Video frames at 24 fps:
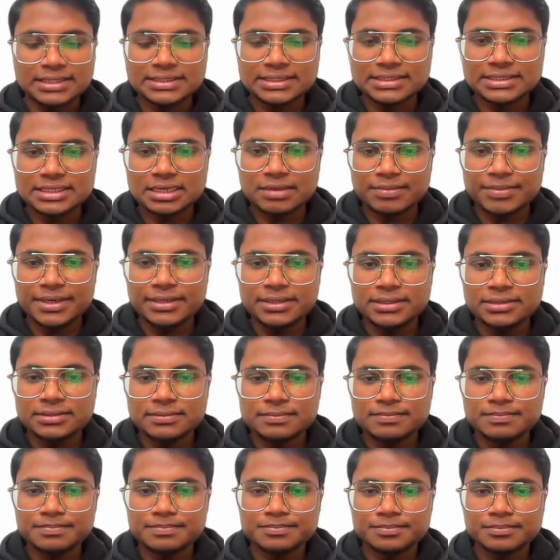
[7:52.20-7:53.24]
comment,
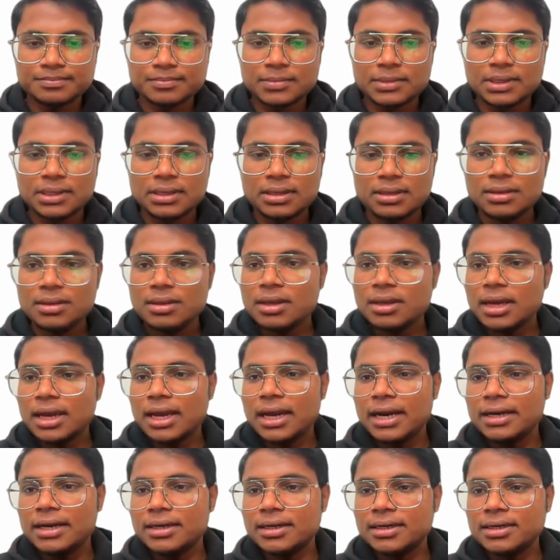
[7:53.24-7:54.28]

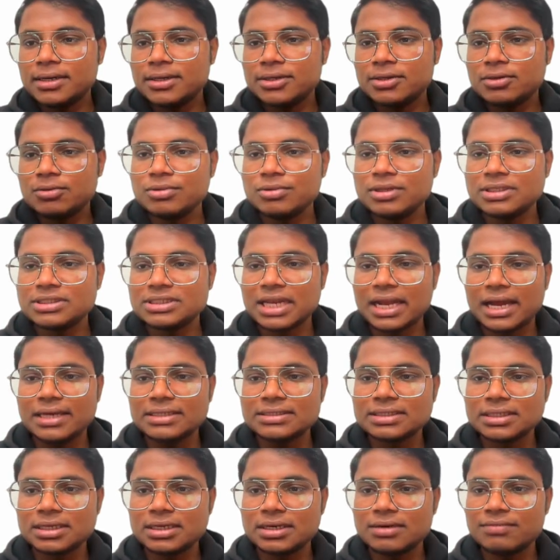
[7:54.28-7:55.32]
and to this
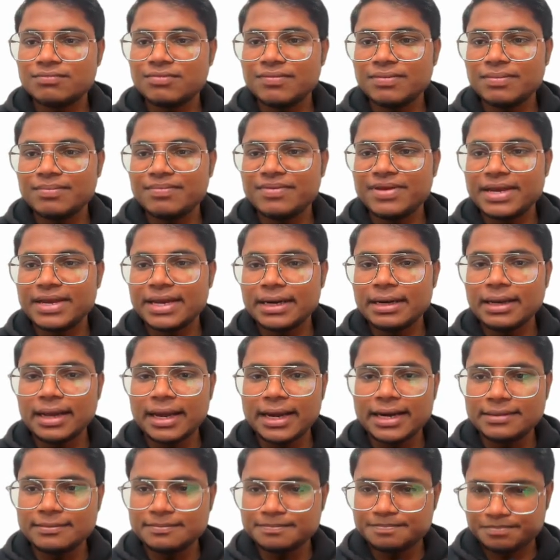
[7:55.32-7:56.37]
class we can
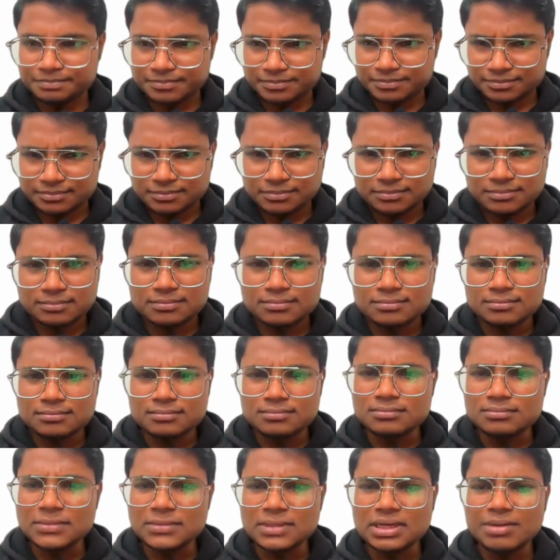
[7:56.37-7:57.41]
add
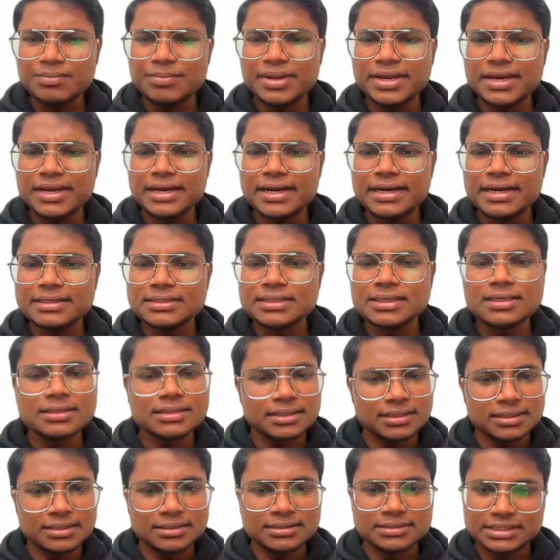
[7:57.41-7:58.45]
the
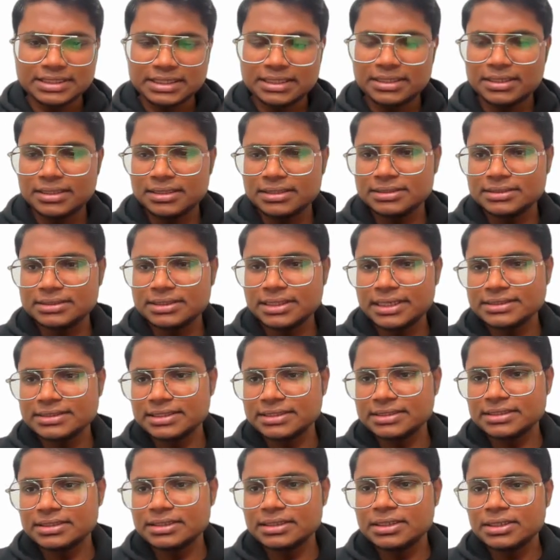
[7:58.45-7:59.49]

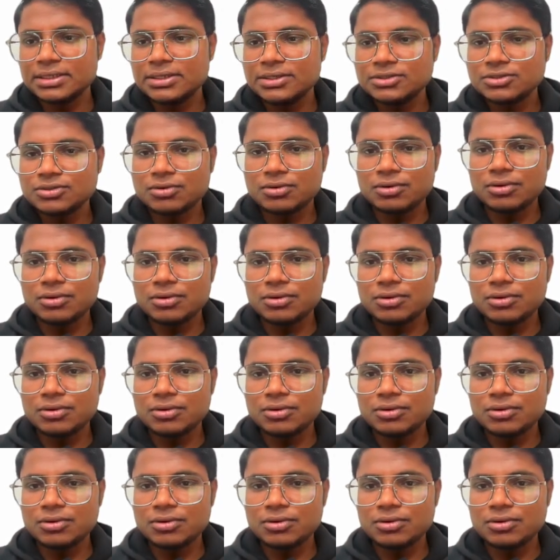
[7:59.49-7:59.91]
CSS. So